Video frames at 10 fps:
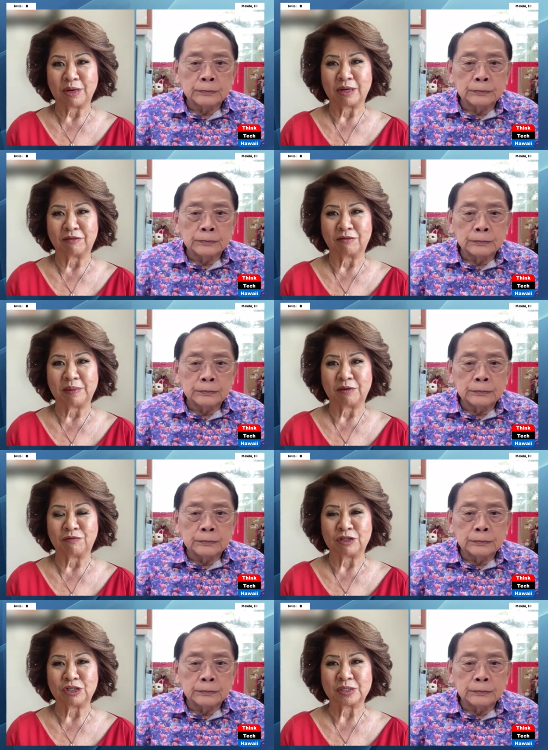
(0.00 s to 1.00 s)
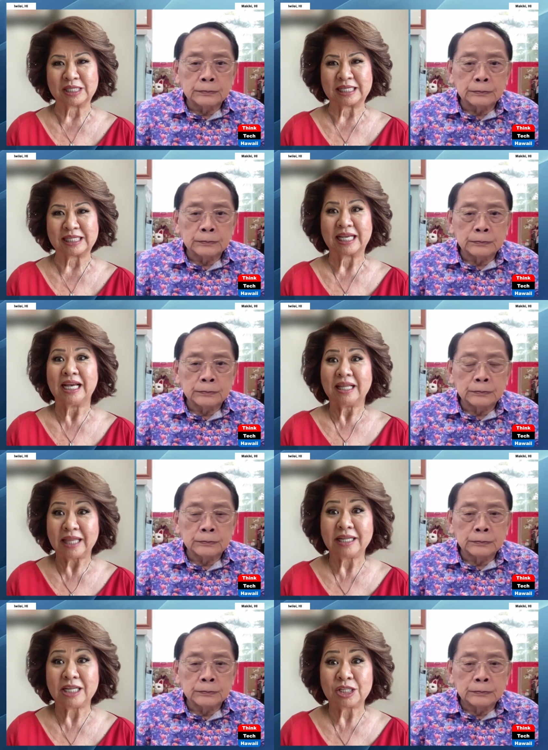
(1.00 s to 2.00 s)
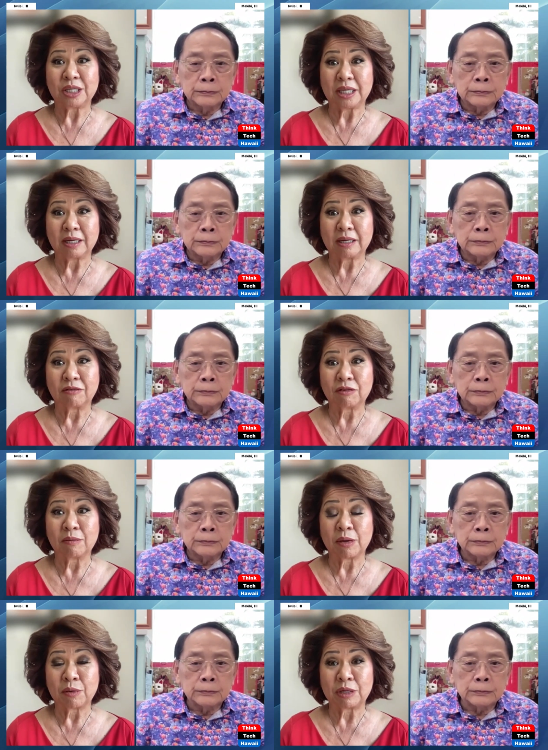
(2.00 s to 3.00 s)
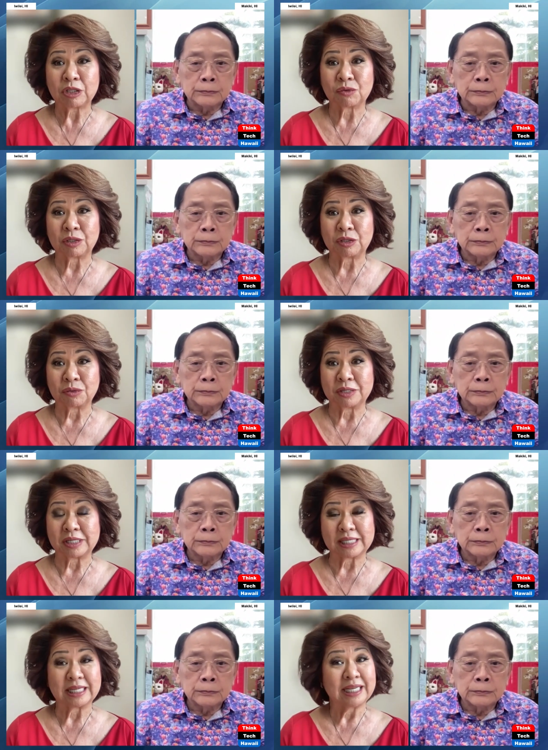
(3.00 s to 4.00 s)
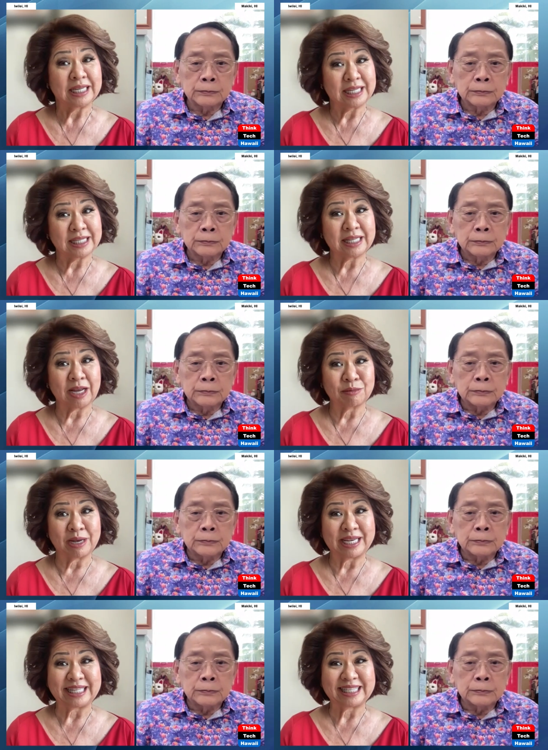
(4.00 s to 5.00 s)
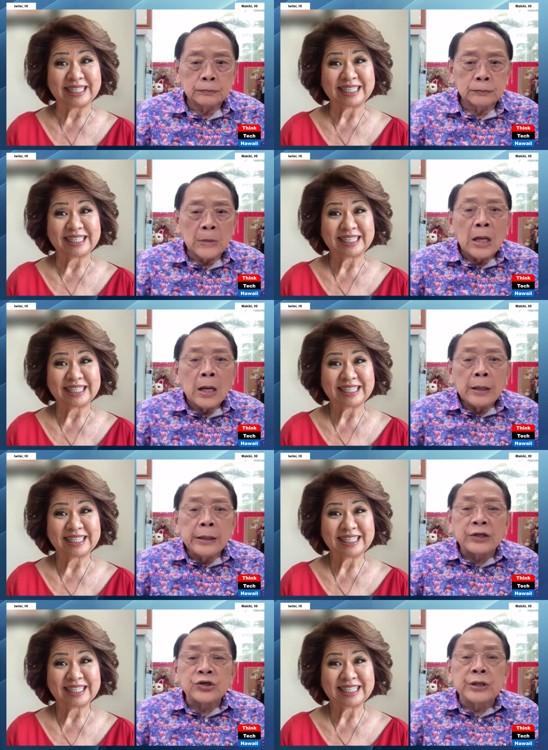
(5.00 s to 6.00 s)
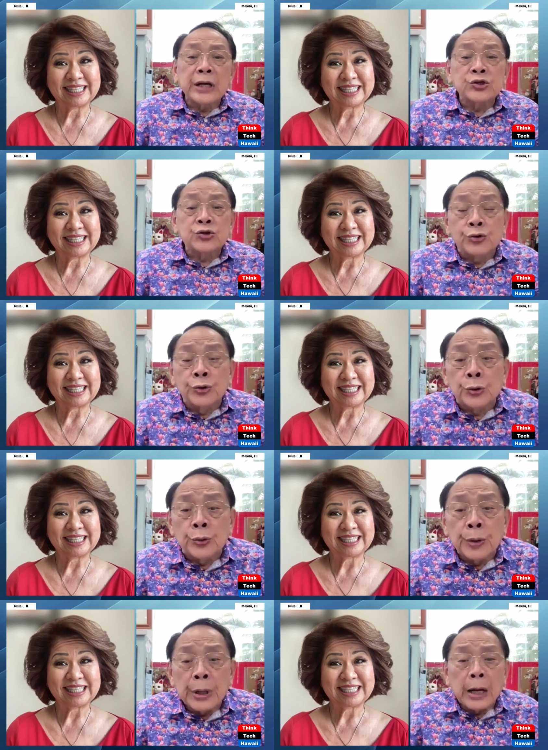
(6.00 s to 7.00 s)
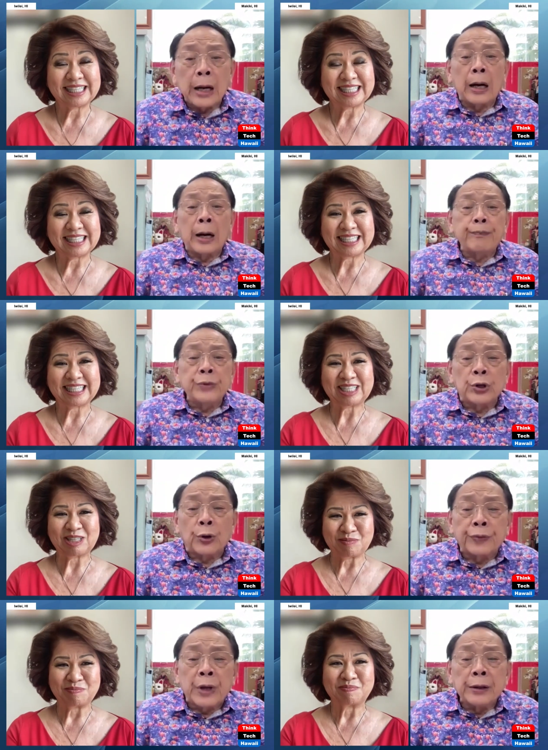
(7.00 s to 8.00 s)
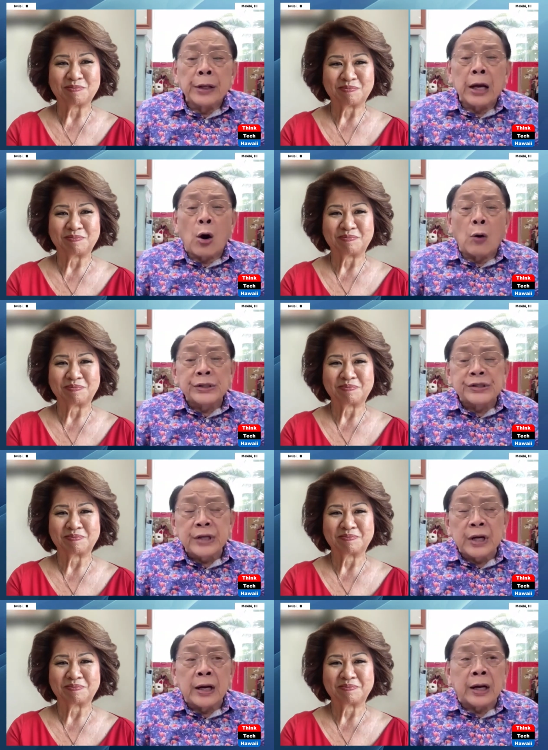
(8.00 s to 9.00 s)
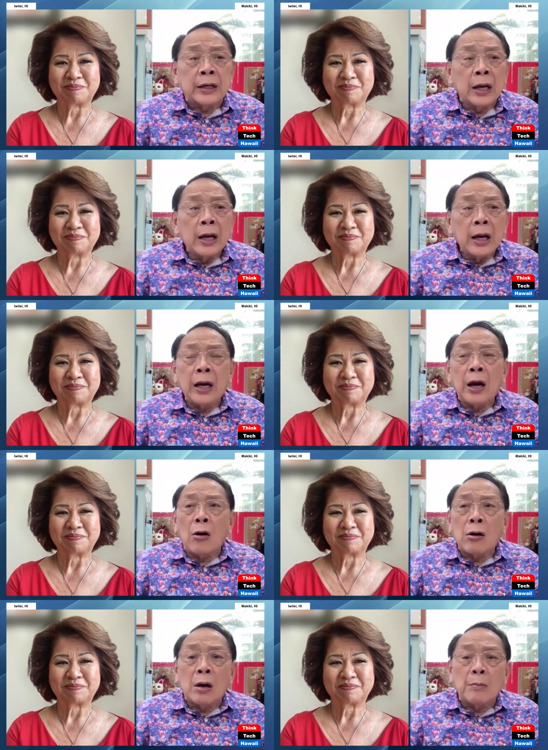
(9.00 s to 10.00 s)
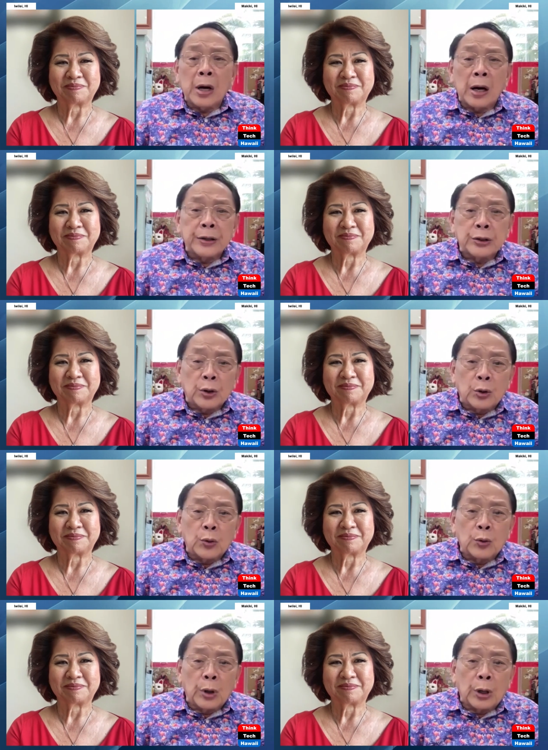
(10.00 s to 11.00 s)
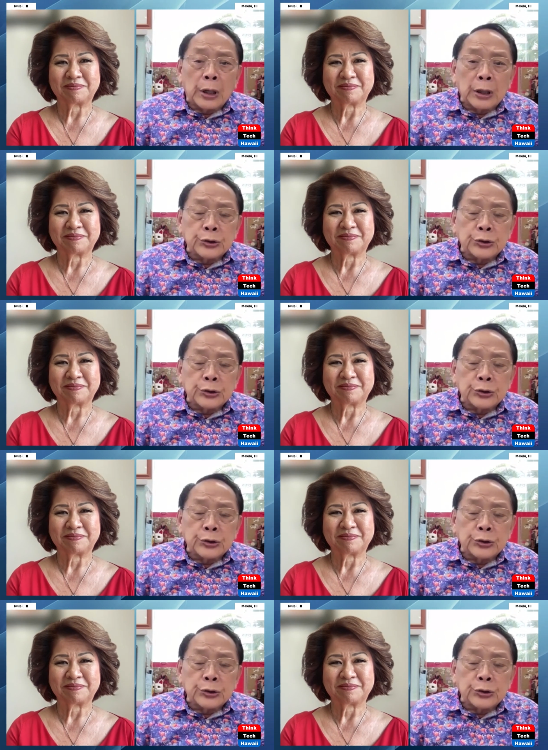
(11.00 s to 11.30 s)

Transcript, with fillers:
Speaker 1: from our government officials is they need to hear from our restaurateurs. Isn't that right?
Speaker 2: That's, that's true. Uh, you know, they always say that, hey, how come, uh, you know, uh,